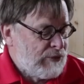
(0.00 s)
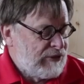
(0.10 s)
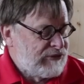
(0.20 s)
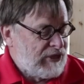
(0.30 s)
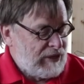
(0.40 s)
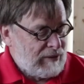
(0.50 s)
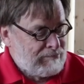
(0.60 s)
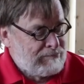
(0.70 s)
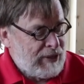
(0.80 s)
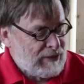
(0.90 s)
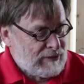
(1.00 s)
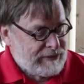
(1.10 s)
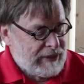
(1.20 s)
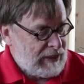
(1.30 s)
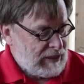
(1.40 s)
order to
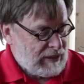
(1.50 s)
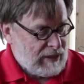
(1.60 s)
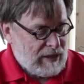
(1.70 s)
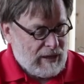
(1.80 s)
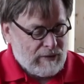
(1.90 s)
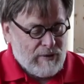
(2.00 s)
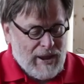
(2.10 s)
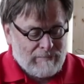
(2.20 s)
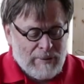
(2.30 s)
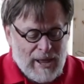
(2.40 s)
build a ground